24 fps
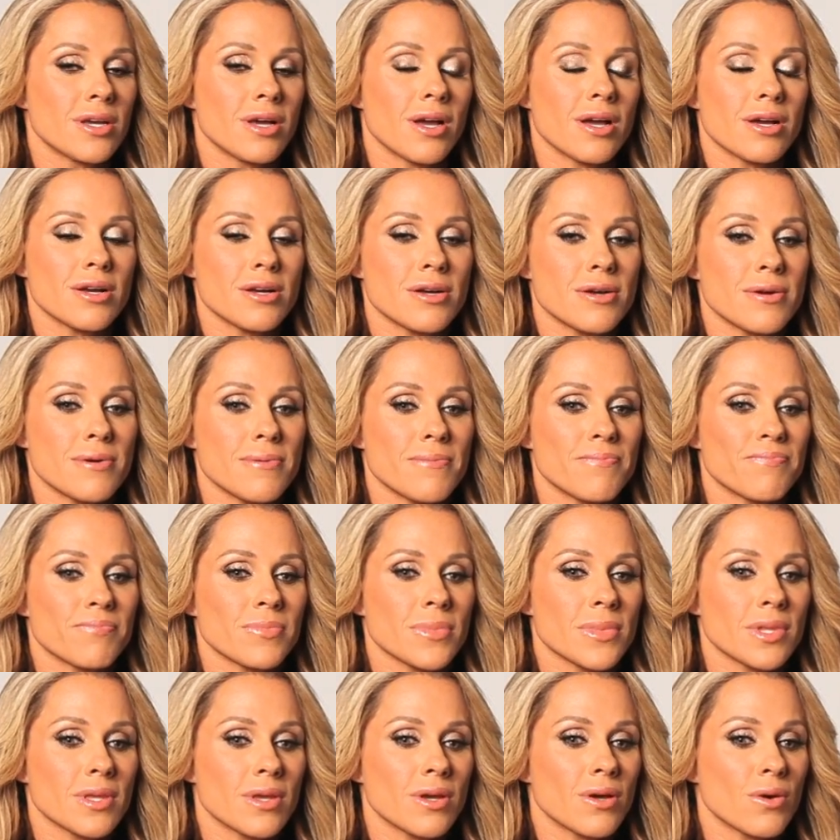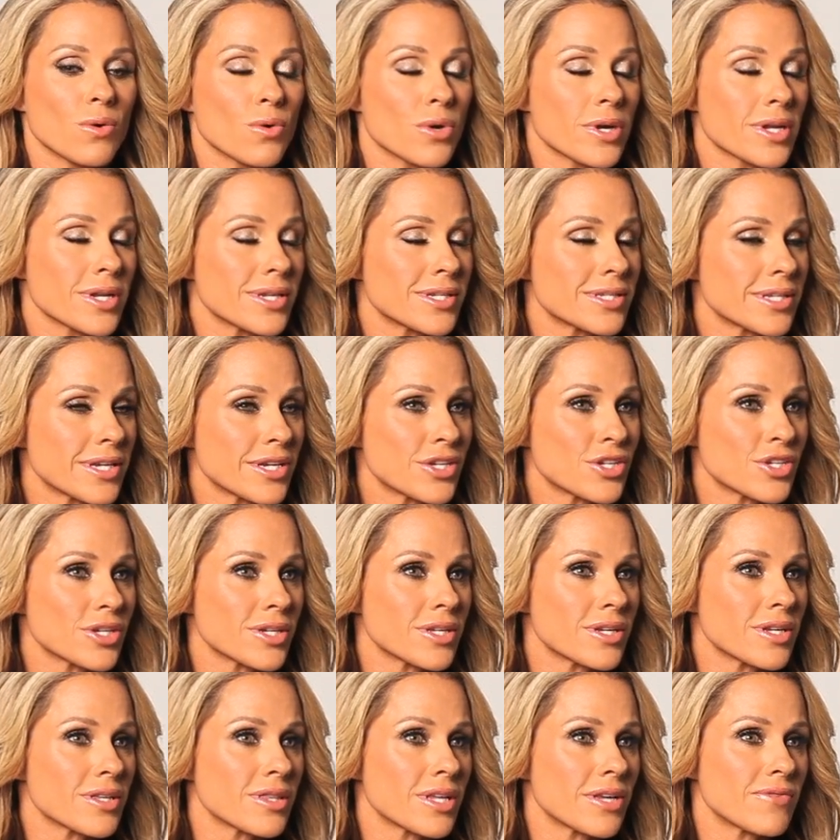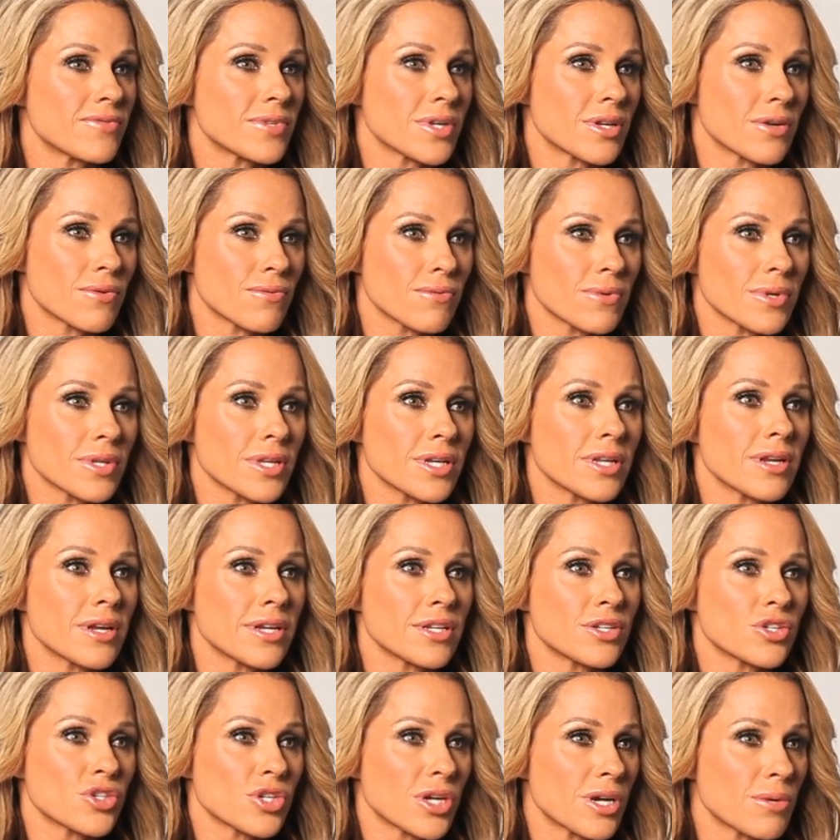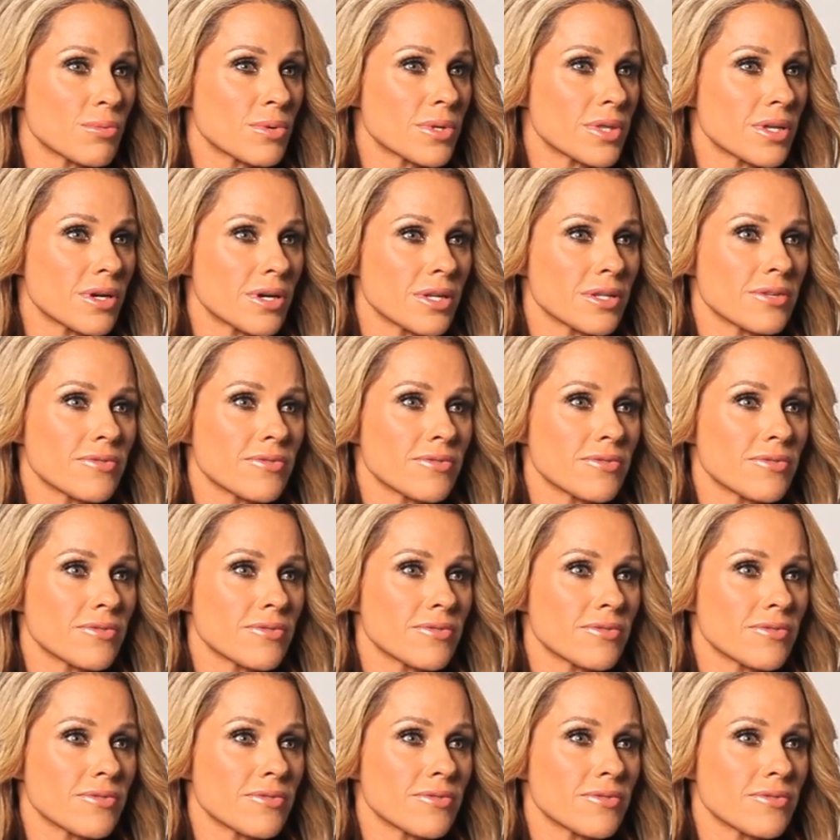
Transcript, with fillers: um, organization, and they've done a really nice job with all